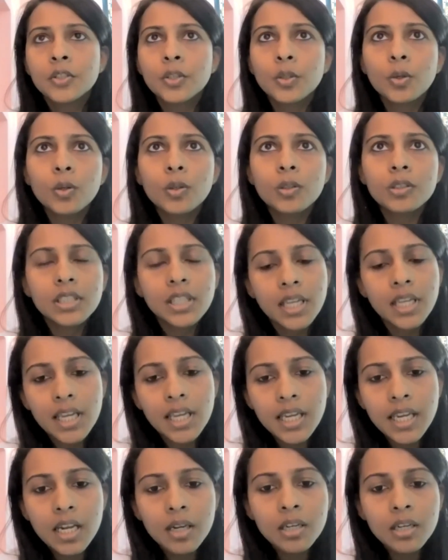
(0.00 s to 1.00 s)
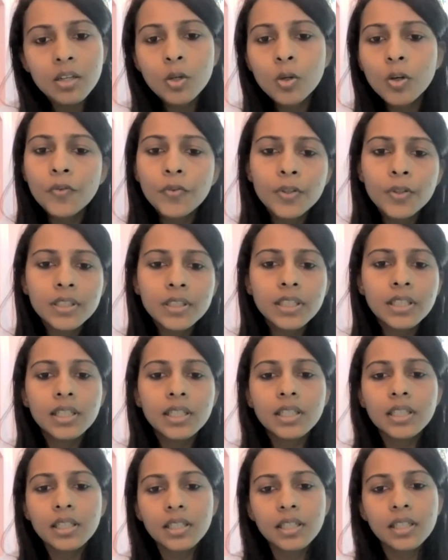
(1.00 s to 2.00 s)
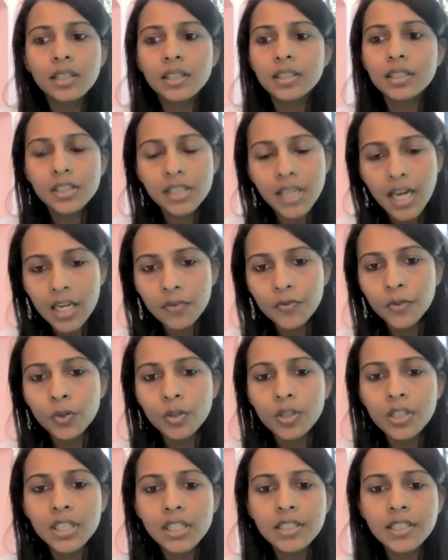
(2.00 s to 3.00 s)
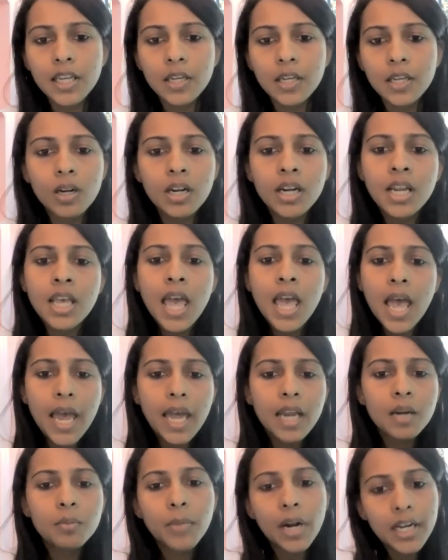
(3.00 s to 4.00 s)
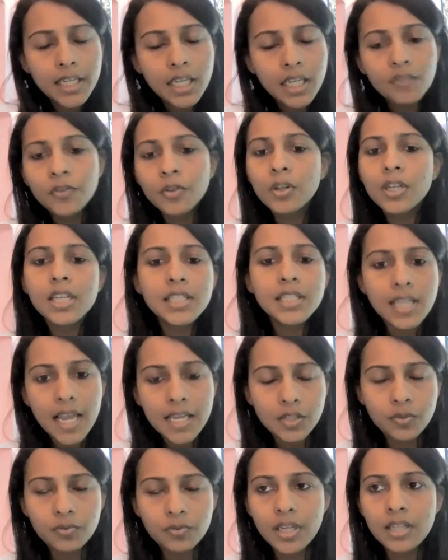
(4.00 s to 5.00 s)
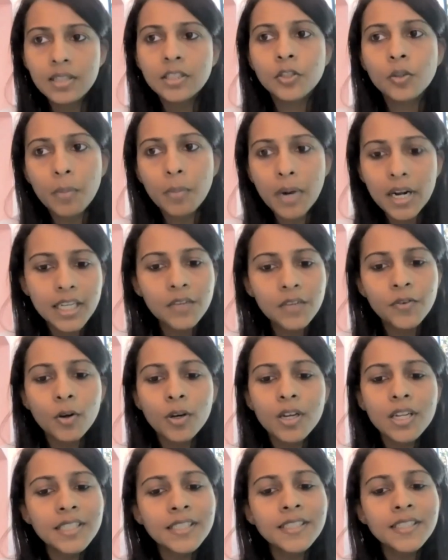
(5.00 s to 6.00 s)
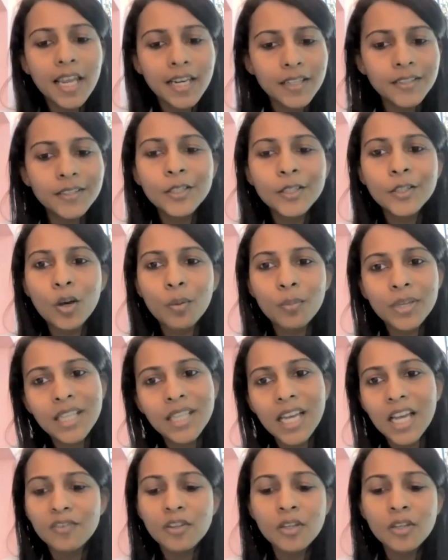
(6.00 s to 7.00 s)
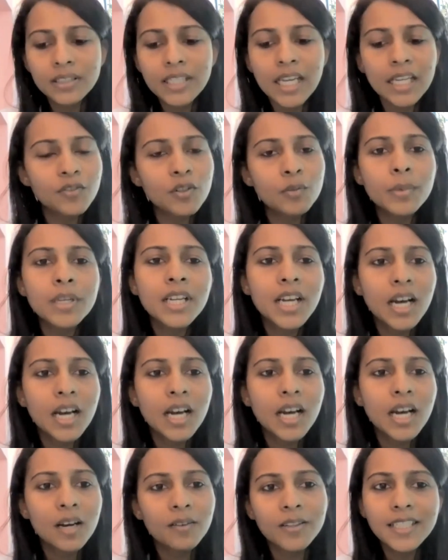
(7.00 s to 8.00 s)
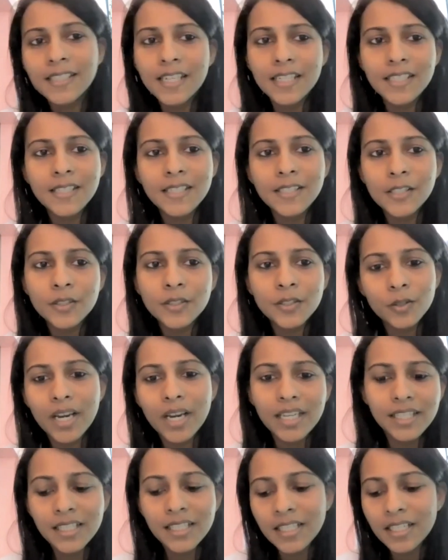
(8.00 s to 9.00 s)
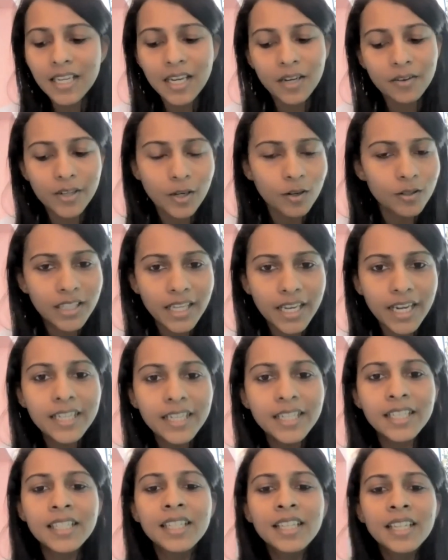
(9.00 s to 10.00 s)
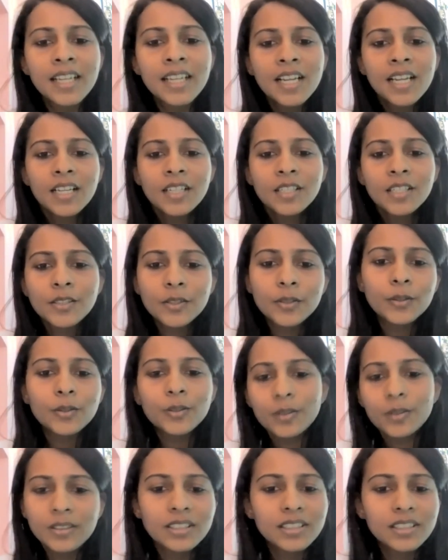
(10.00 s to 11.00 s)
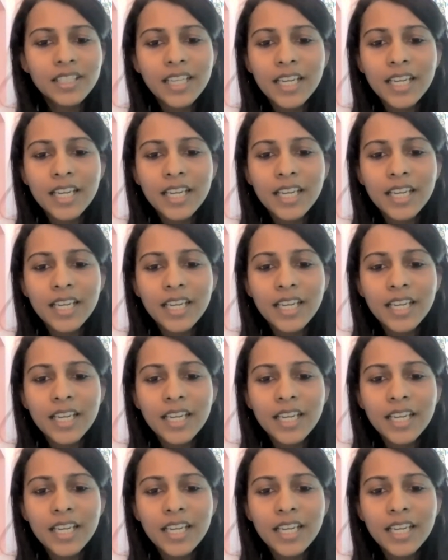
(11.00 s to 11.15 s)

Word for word: so he can go for the trifocals and all, and multifocals as well. So multifocals is another topic that will be covered in the session, sir, so I didn't cover on that. So